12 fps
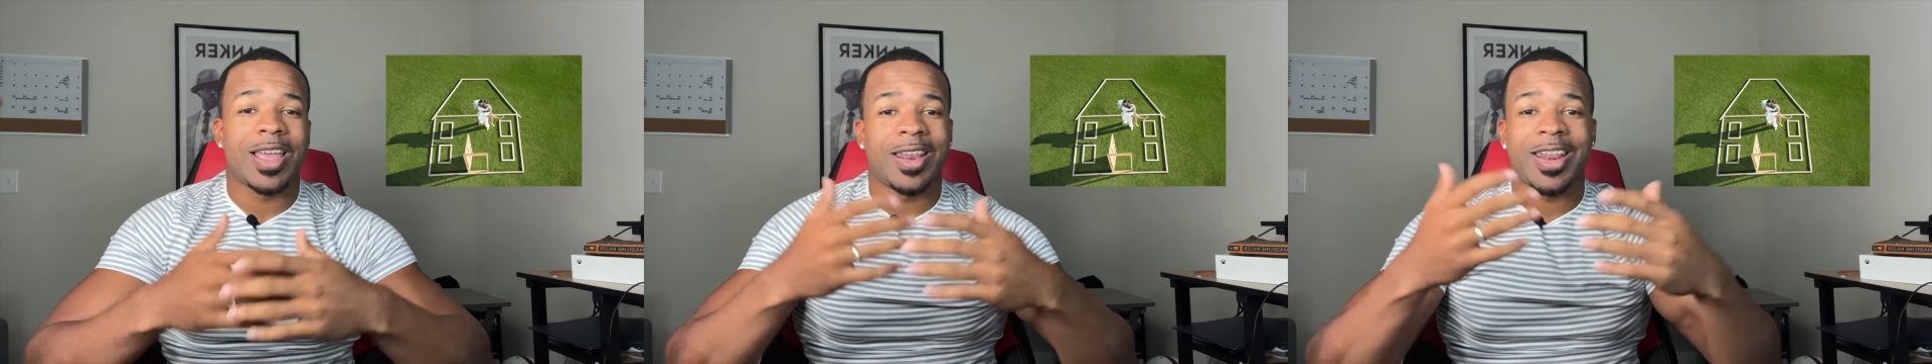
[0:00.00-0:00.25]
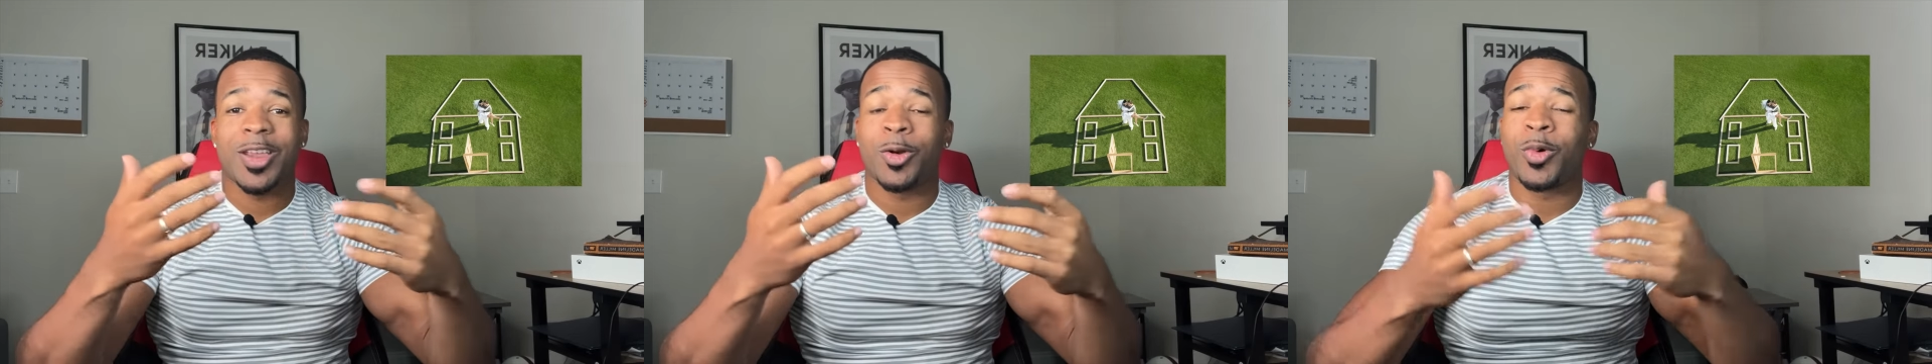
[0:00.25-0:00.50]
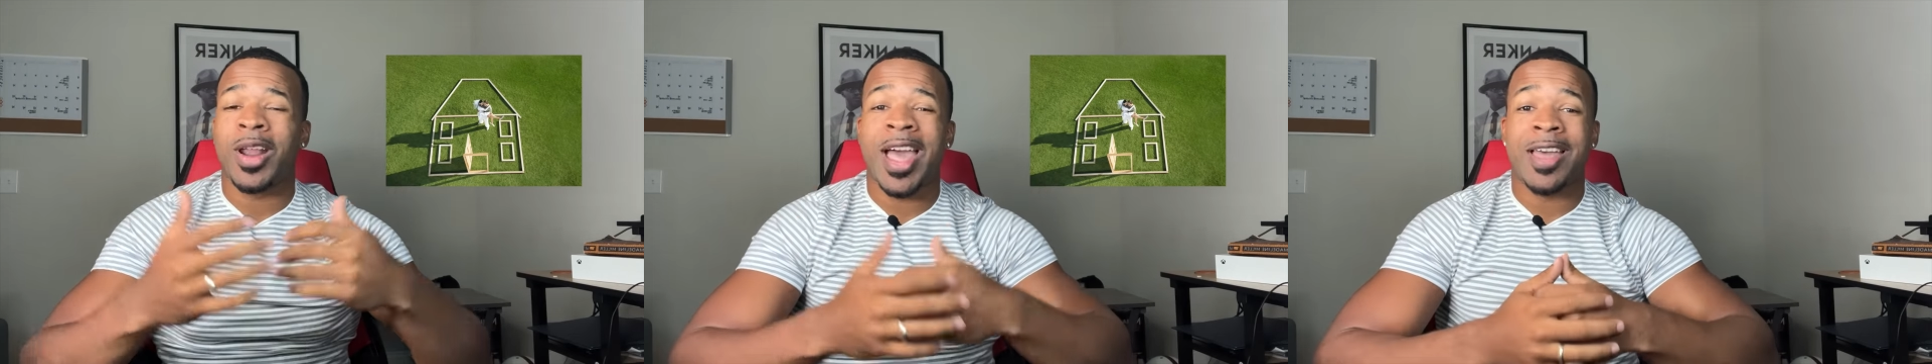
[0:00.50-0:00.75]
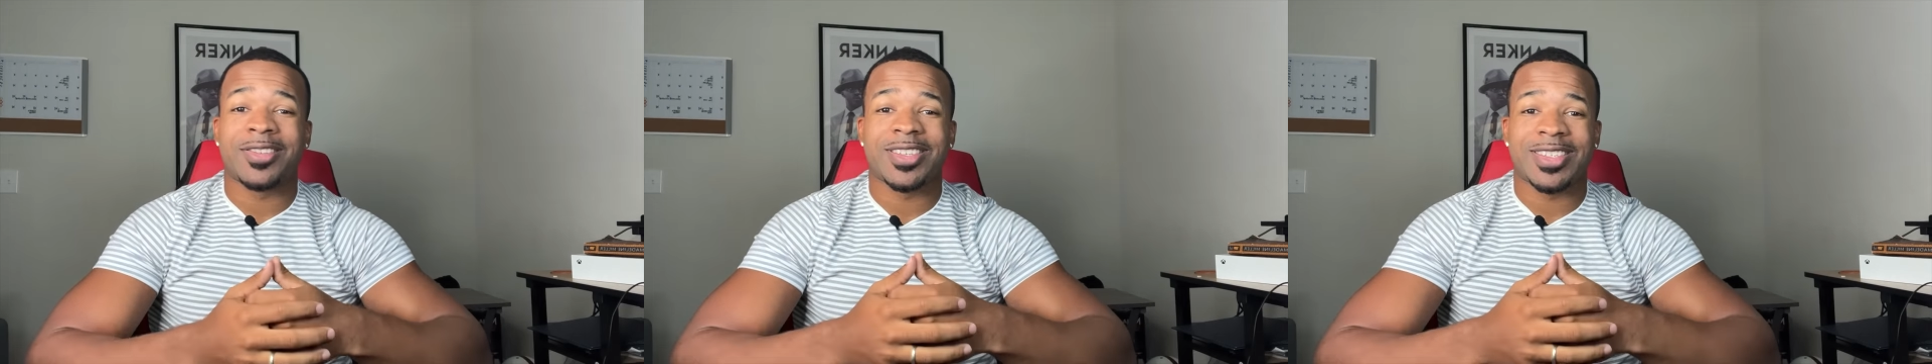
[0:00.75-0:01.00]
and hearing what I
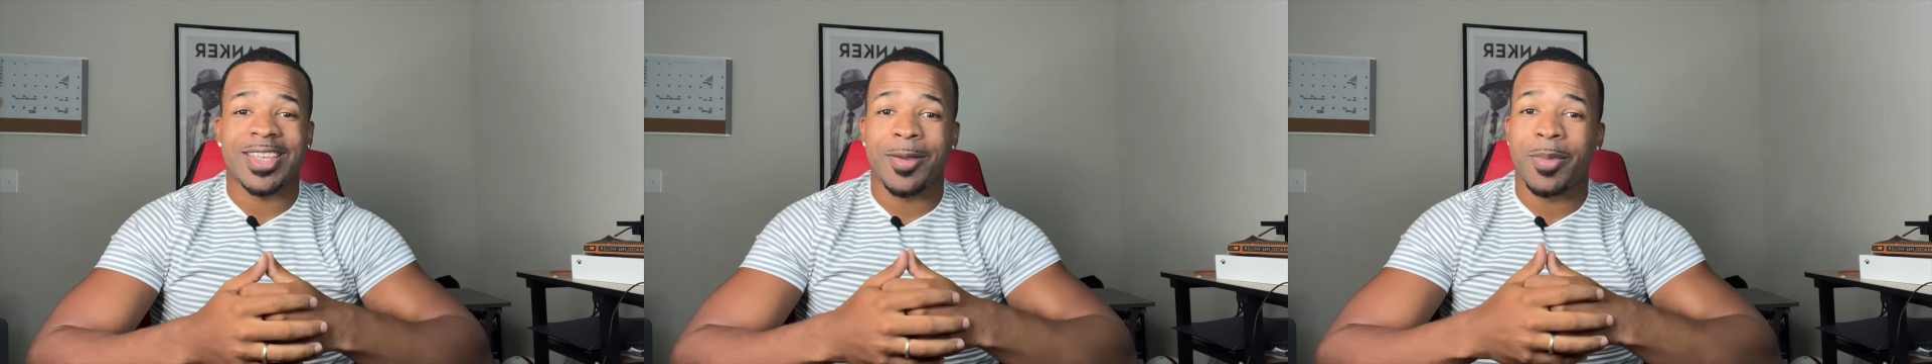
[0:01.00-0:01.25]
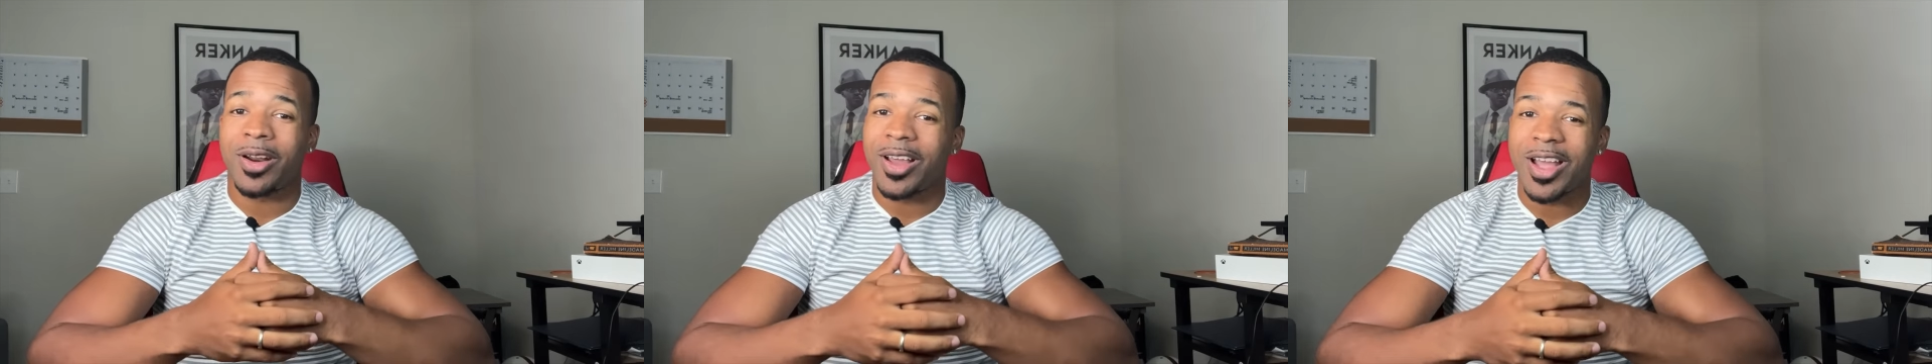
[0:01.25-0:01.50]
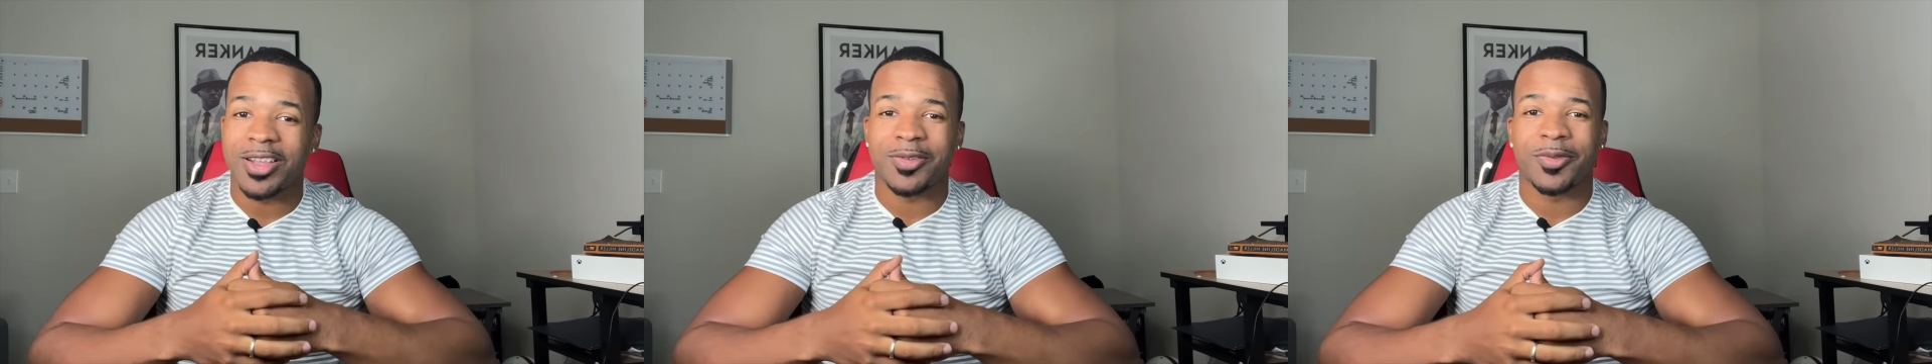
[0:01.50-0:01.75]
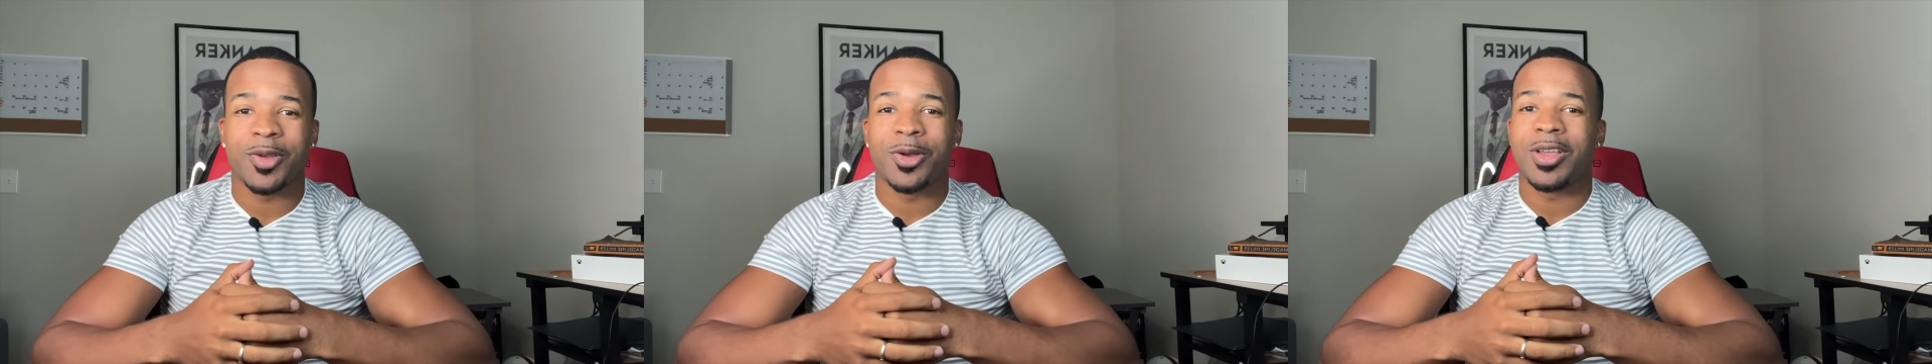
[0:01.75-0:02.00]
have to say about
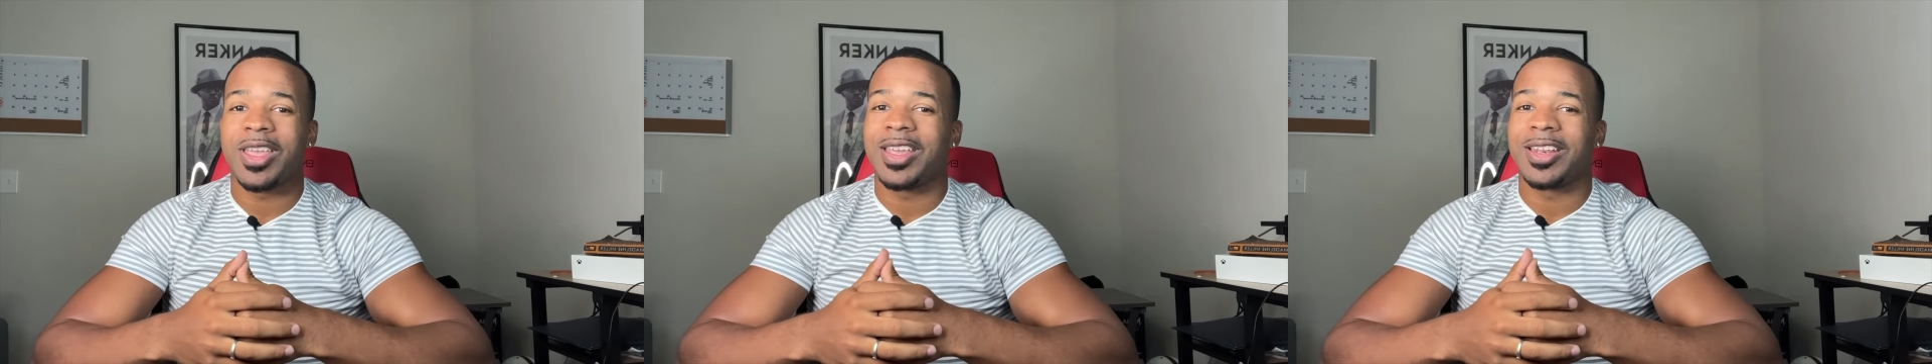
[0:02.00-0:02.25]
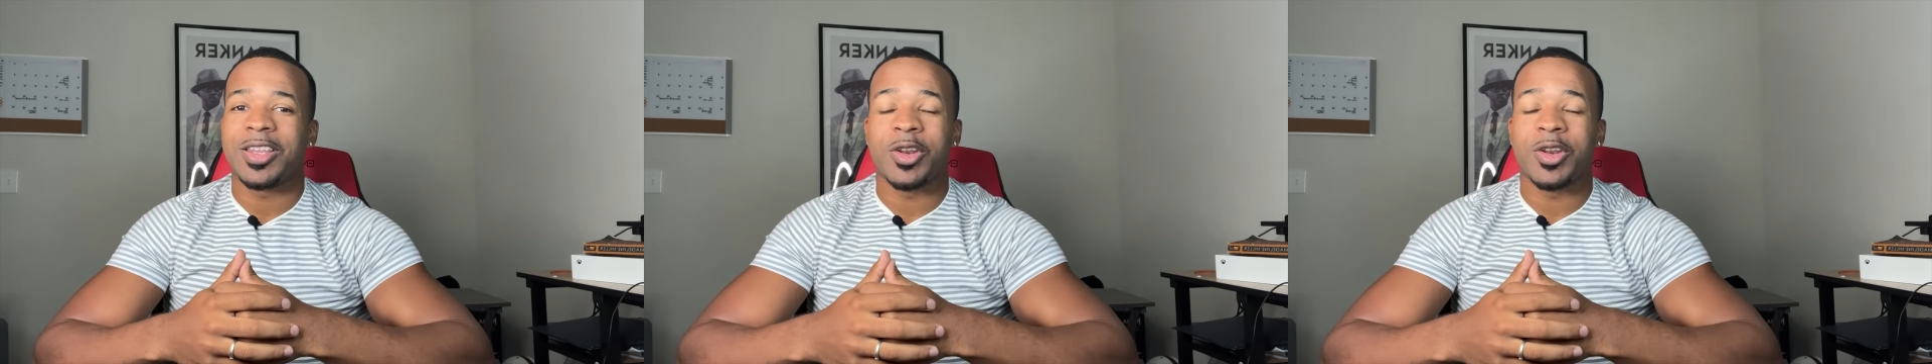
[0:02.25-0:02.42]
Huntsville. And, you